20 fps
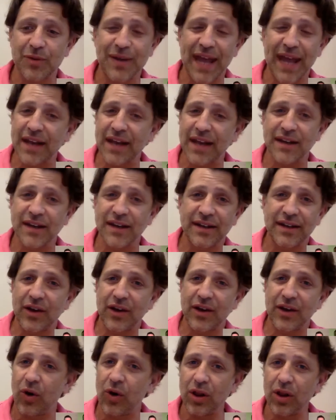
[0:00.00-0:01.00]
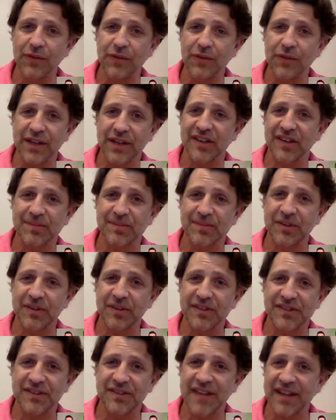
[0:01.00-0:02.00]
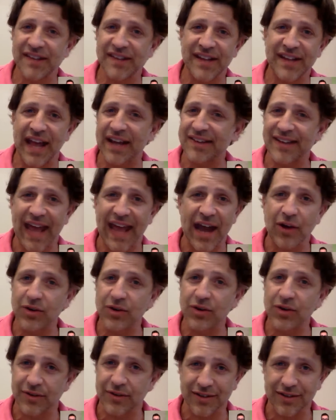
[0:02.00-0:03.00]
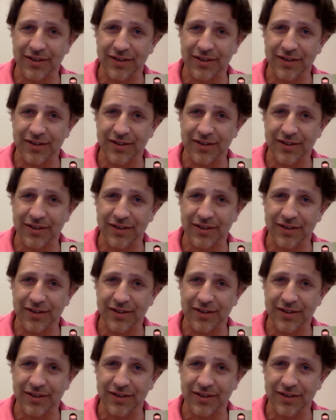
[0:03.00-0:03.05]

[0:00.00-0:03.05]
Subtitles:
we edited all of the explicit sex acts out of it.